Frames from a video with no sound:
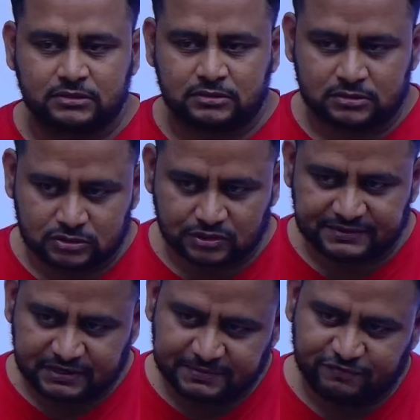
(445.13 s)
so
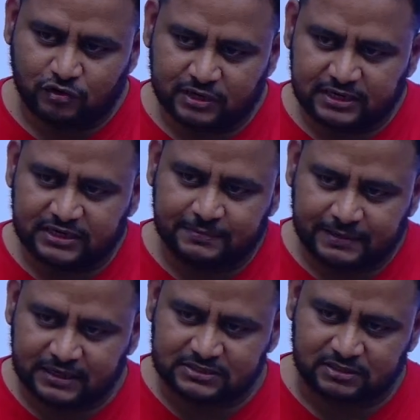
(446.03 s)
even before
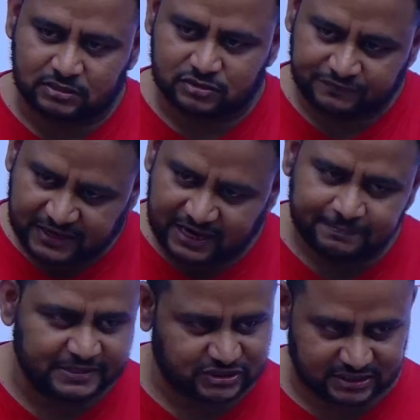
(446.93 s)
independence also we had
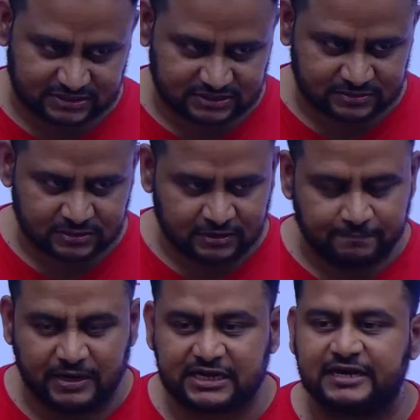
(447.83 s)
panchayats,
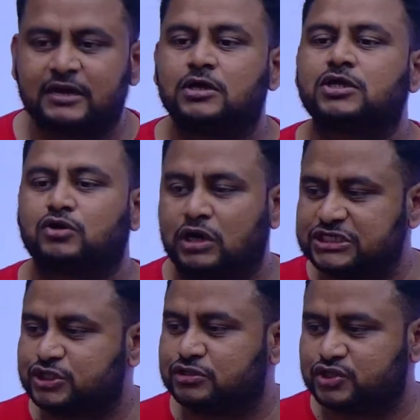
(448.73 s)
but
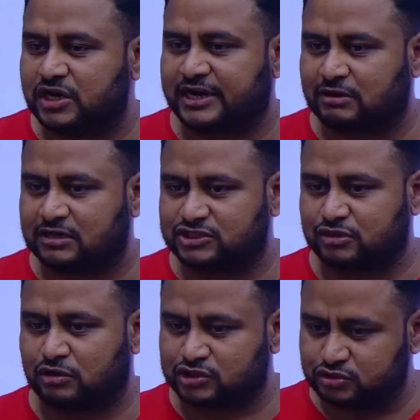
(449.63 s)
constitutional
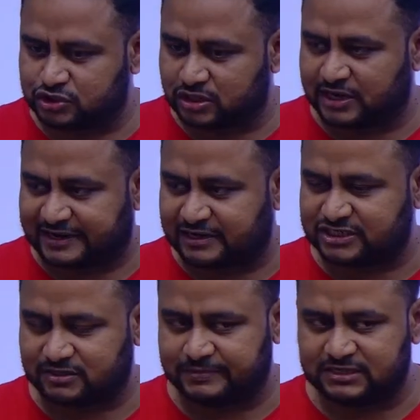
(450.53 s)

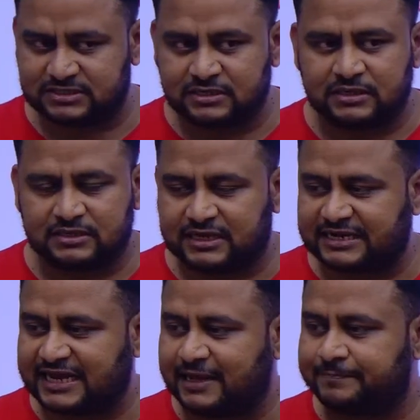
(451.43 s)
recognition means that
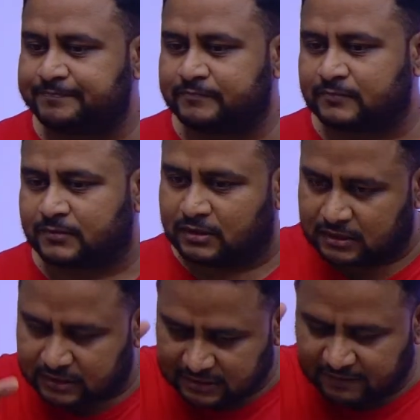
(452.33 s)
time
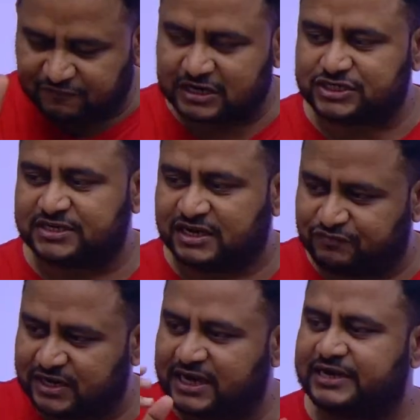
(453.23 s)
the function
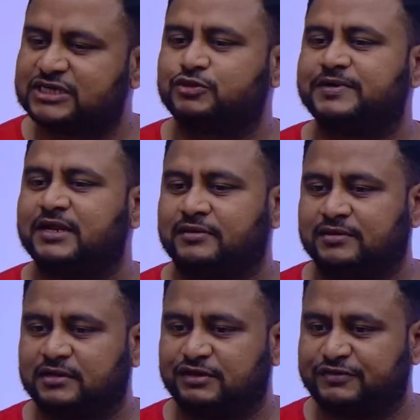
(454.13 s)
definitely it has to be done.
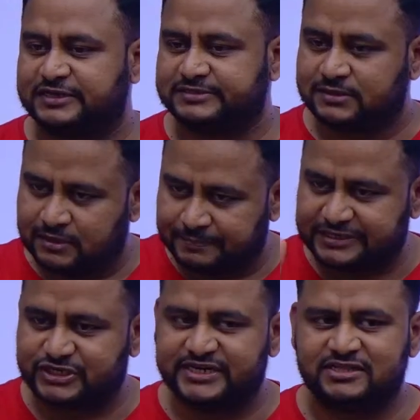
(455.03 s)
If it is
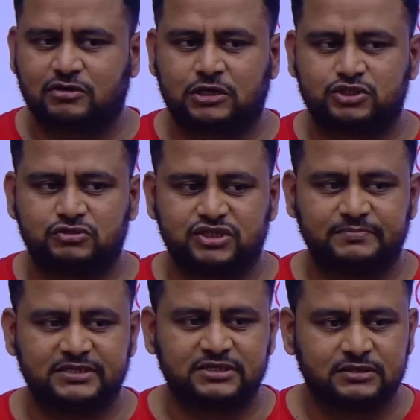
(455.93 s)
mentioned in the constitution
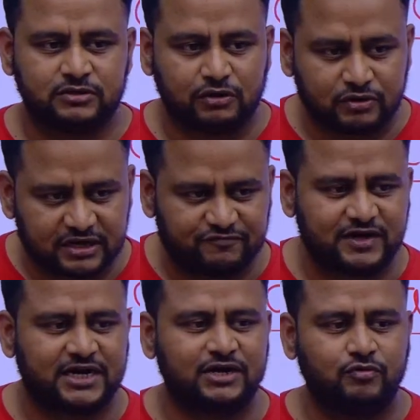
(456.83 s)
means you have to
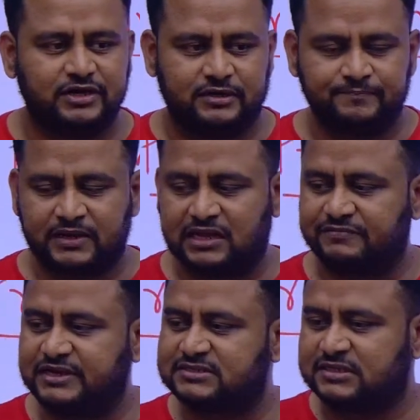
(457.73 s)
definitely do it,
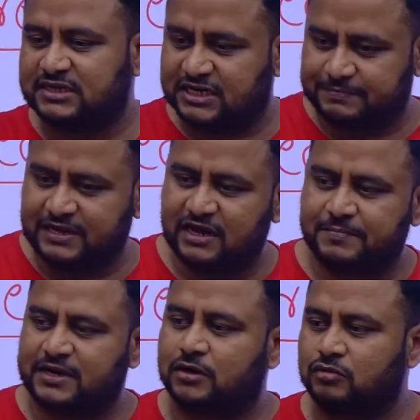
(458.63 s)
otherwise it may or may
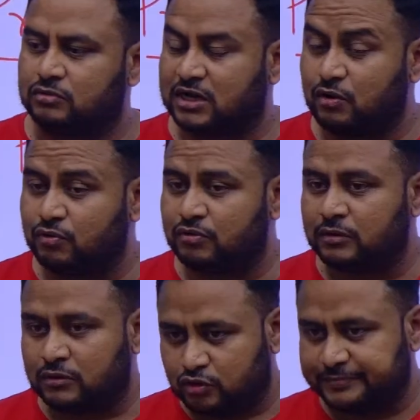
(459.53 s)
not do. Now,
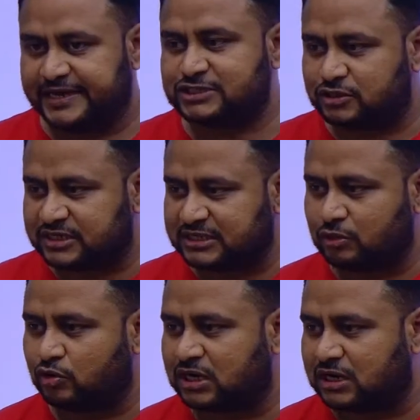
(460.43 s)
to make sure that the
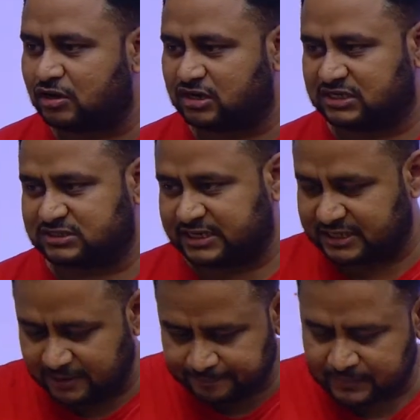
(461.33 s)
local governance at
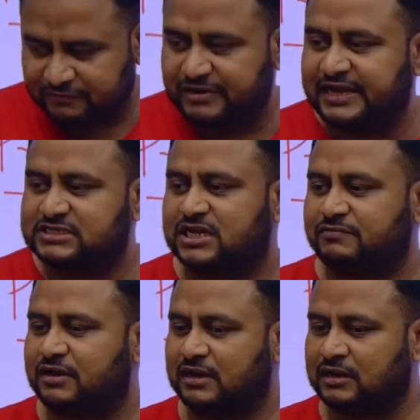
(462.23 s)
the village
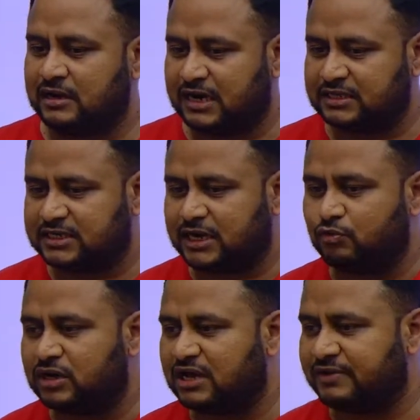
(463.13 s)
level, at the town
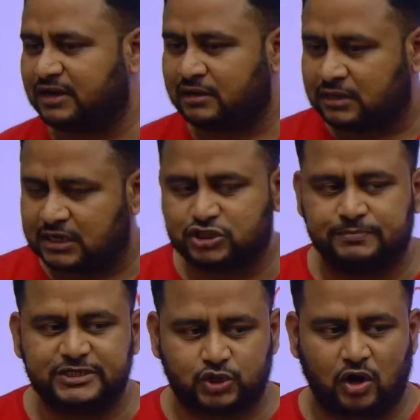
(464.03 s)
level, it should be
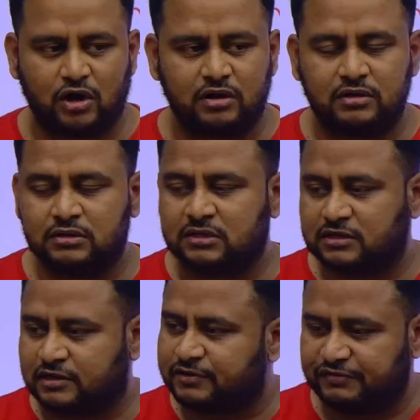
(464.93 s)
strong.
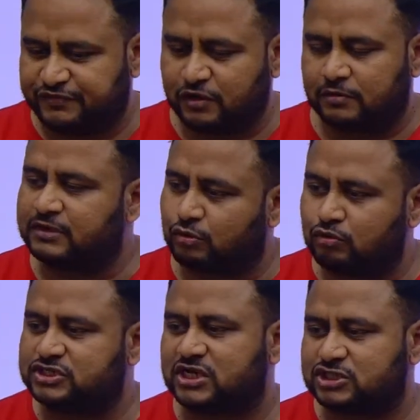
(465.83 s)
If your
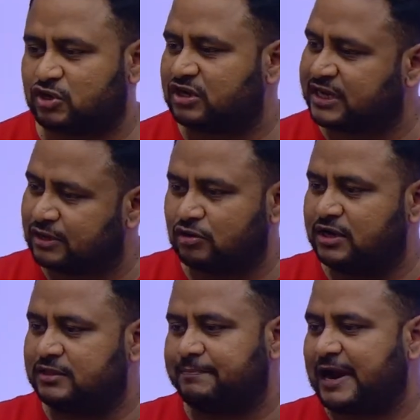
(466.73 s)
roots are strong, then only
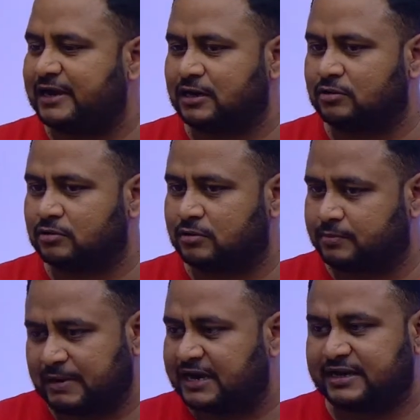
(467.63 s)
the plant
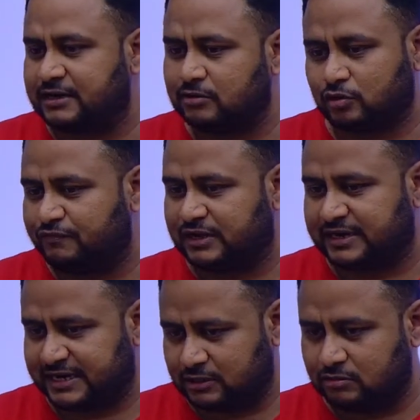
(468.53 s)
can grow well,
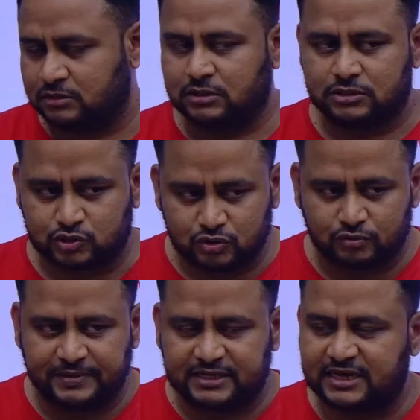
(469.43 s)
correct? No? So to
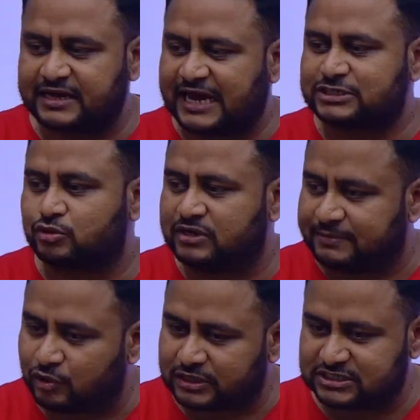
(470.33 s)
make the grassroots
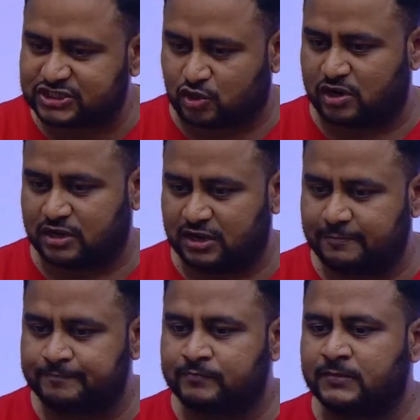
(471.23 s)
democracy stronger,
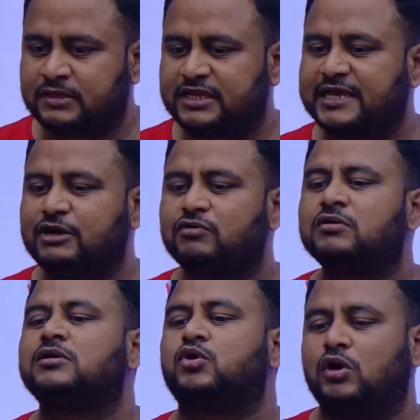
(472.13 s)
they gave
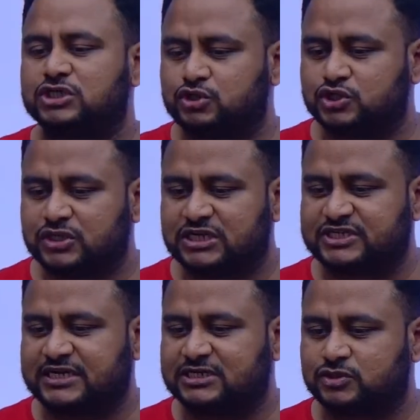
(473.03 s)
constitutional
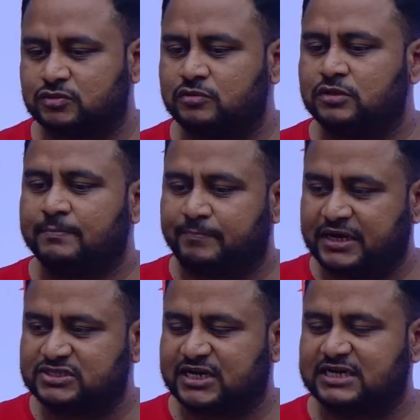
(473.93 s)
status to
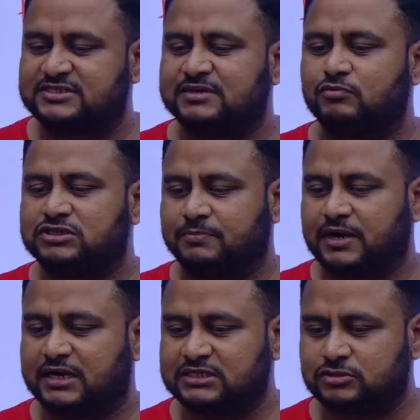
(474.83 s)
panchayats and
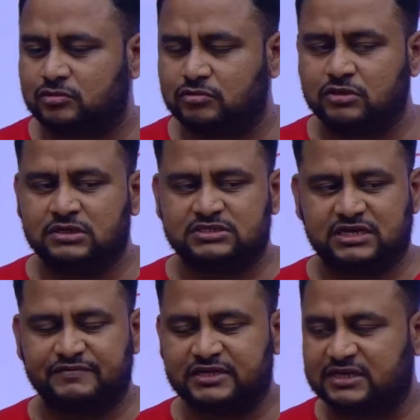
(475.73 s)
municipalities through
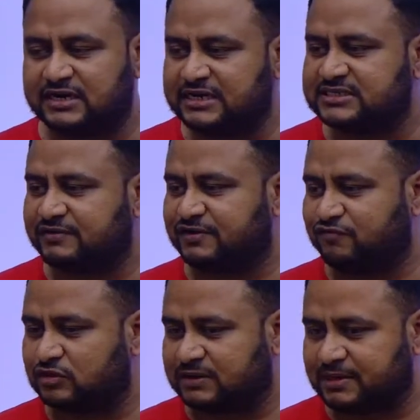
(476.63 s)
73rd and
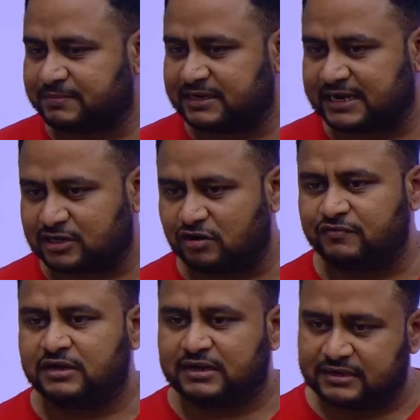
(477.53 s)
74th Amendment Act of
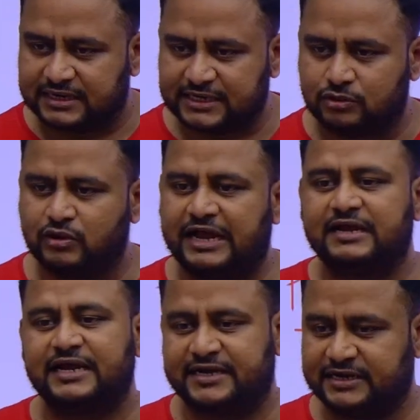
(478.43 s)
92 and
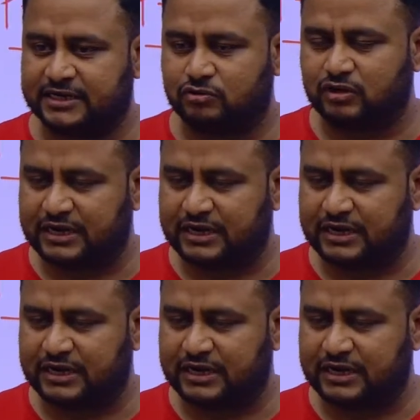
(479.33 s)
1992 and